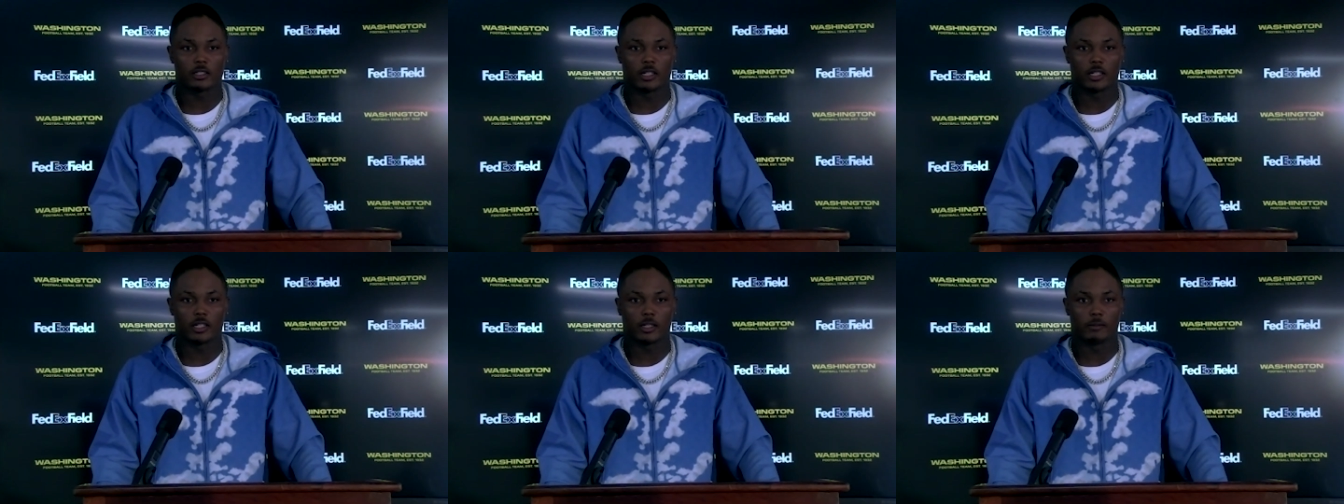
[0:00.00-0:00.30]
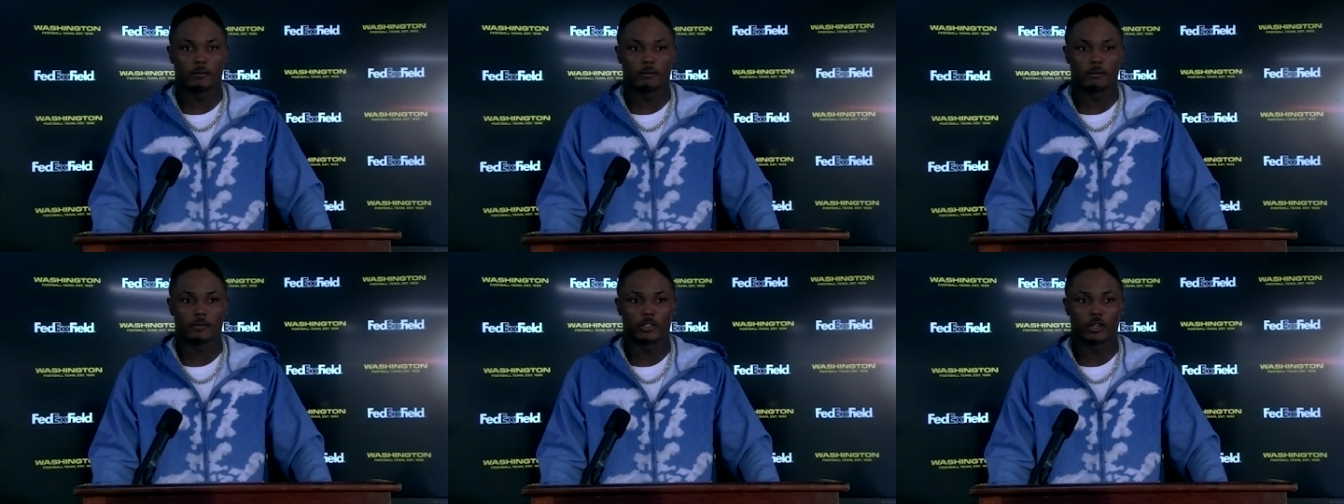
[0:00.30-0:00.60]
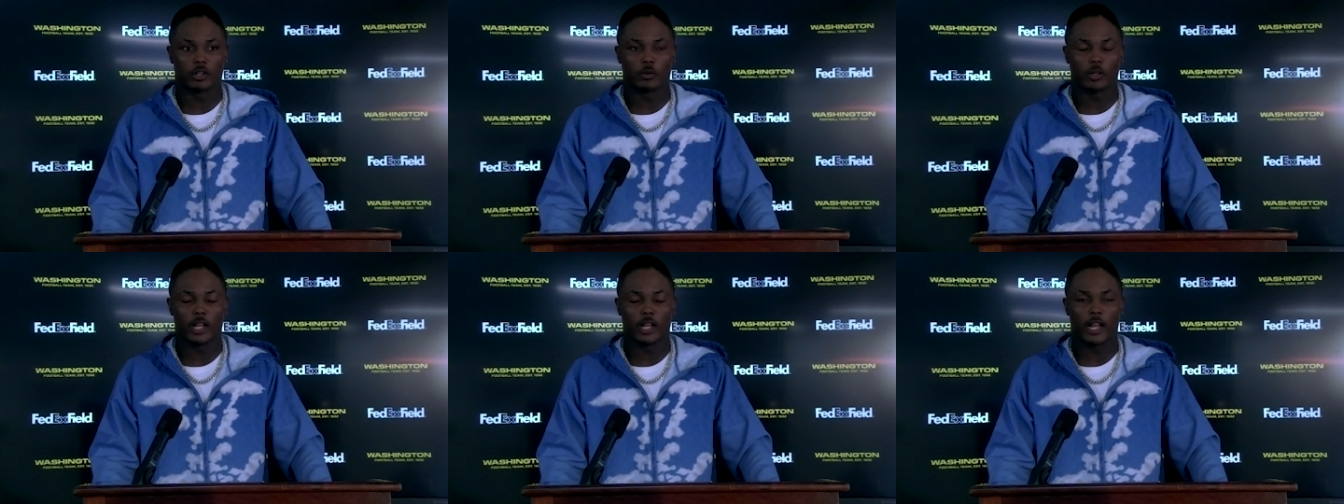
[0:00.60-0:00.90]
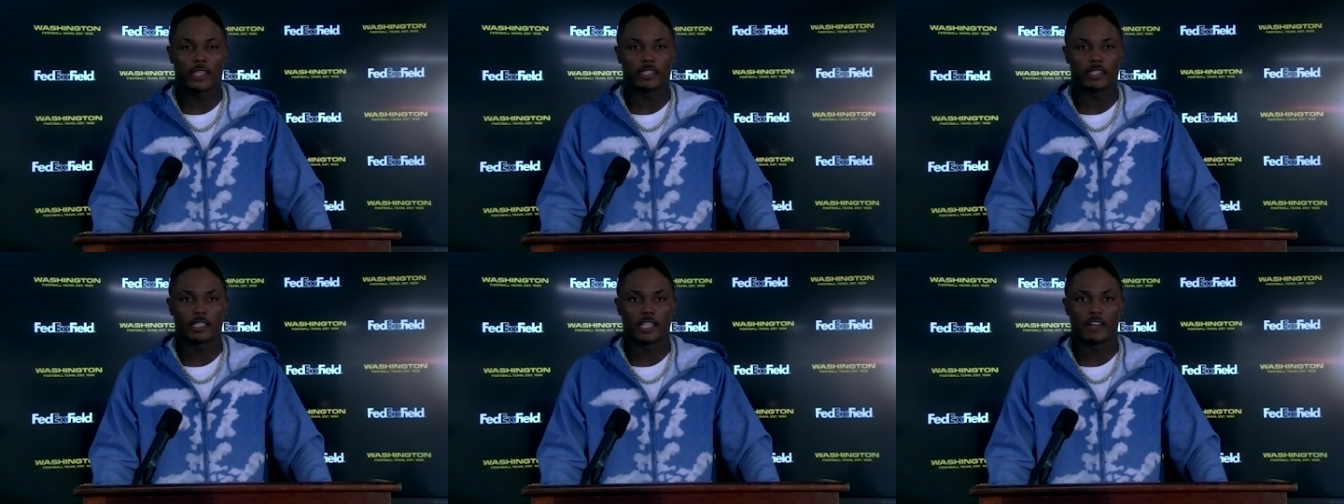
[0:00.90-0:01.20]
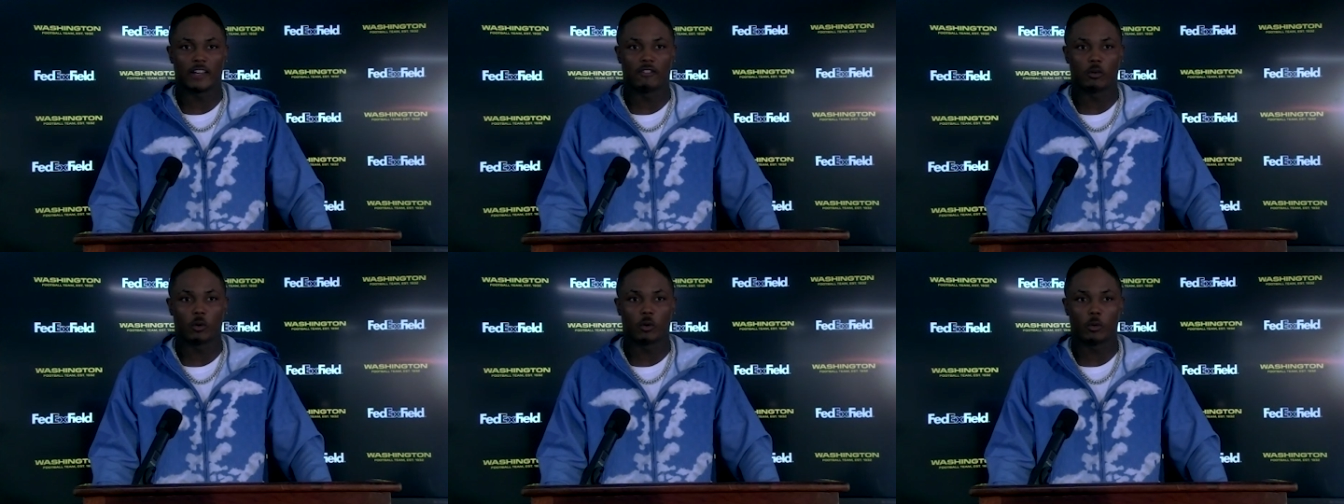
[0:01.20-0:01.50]
You know, we're not at the
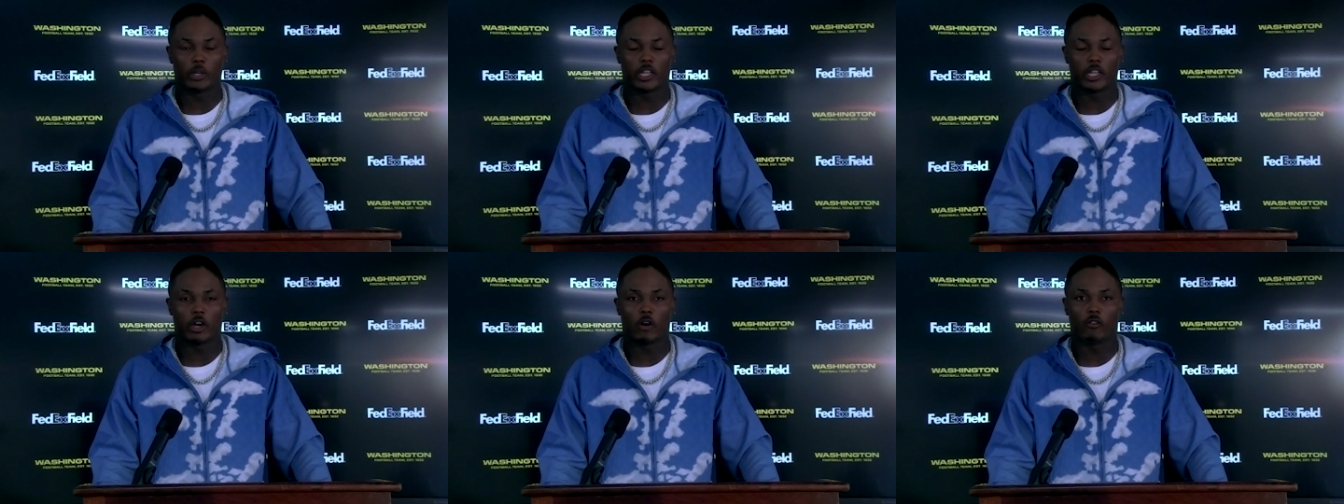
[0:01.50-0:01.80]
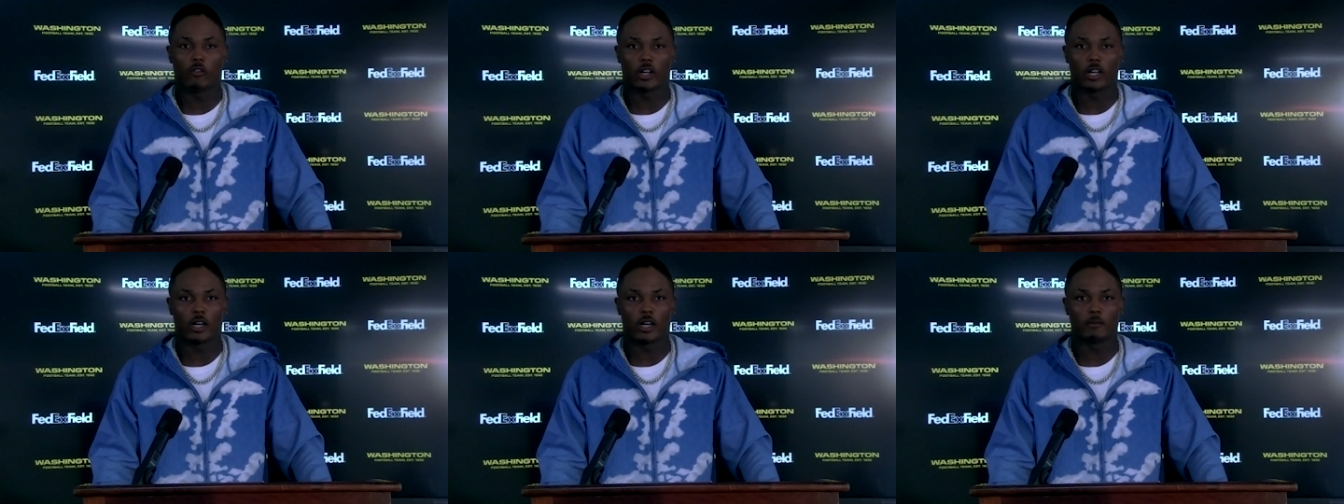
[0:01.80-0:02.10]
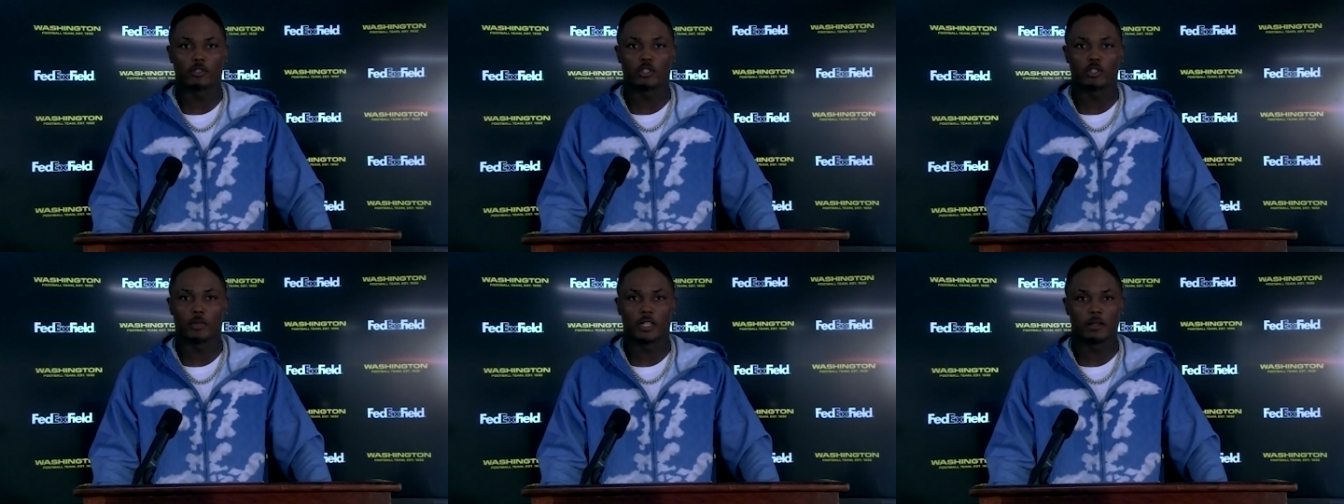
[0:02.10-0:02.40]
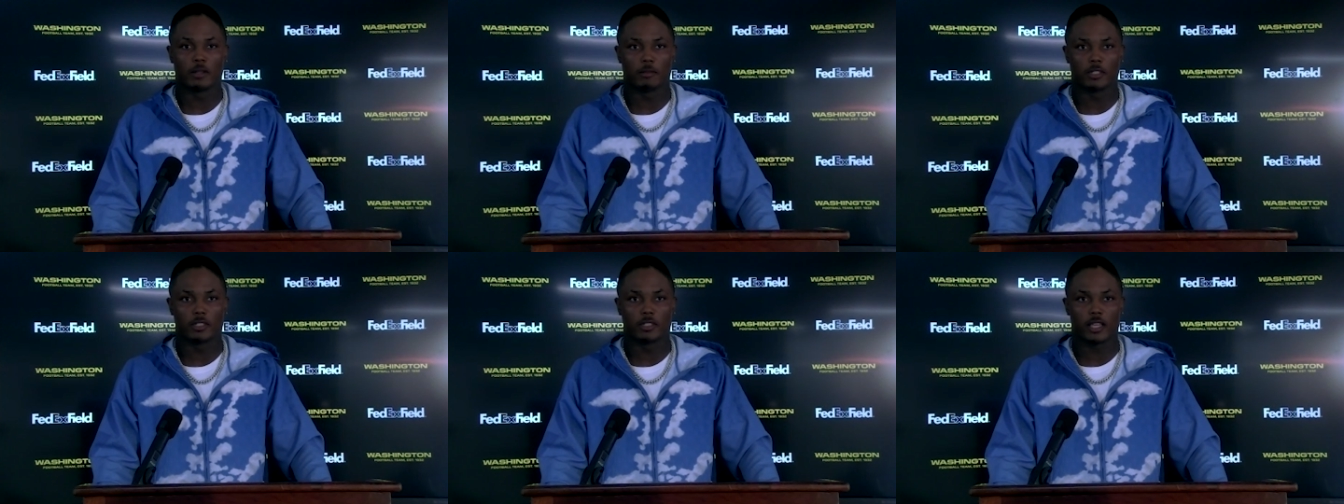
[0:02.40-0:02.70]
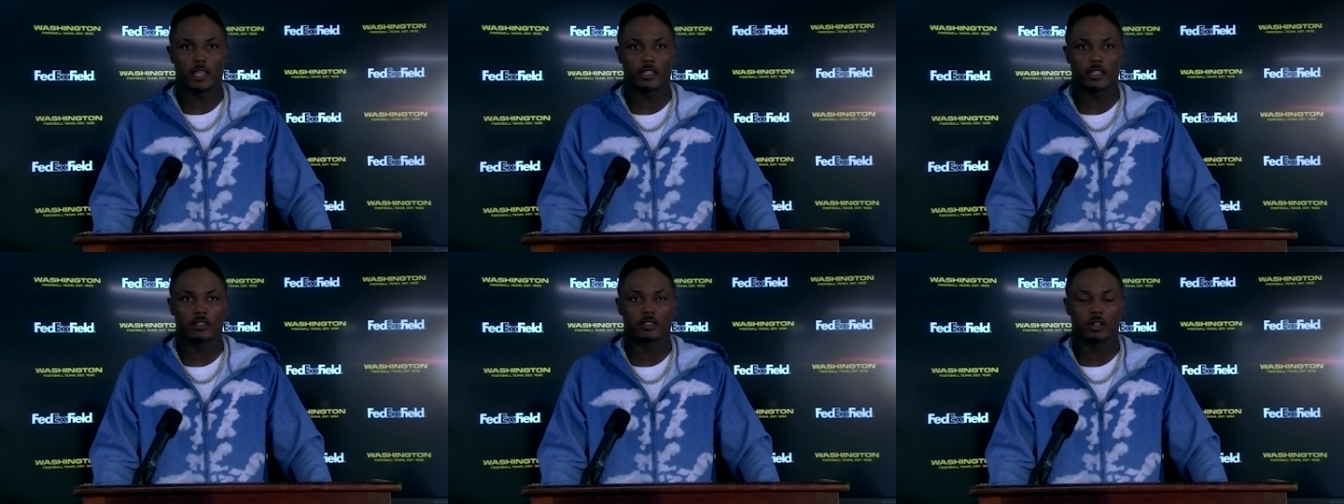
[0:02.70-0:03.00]
level where we can overcome too many mistakes.